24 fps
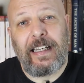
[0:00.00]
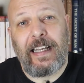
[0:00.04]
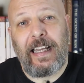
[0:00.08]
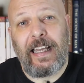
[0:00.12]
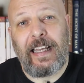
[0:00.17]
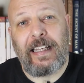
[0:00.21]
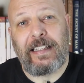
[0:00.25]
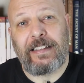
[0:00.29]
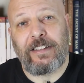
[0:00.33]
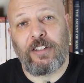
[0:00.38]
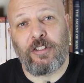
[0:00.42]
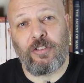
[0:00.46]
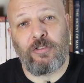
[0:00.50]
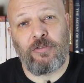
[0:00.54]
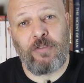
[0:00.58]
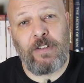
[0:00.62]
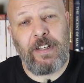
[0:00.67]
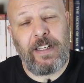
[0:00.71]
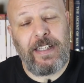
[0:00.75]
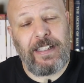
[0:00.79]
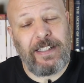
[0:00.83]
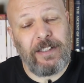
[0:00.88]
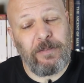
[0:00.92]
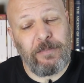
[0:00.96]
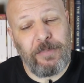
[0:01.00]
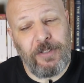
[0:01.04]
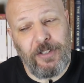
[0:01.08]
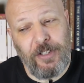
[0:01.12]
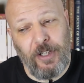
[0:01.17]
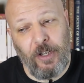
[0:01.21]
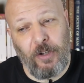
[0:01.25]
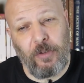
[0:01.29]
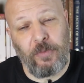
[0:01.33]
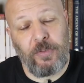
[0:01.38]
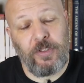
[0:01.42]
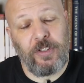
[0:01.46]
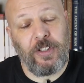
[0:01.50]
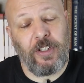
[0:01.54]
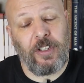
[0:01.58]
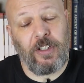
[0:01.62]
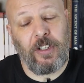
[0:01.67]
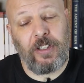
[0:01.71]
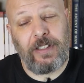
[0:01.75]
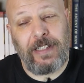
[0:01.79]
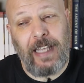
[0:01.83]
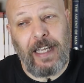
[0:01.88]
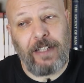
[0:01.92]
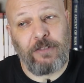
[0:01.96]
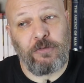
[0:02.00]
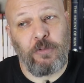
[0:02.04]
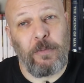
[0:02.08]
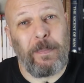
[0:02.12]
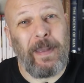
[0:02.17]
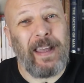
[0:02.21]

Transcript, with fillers: And the trinkets themselves date to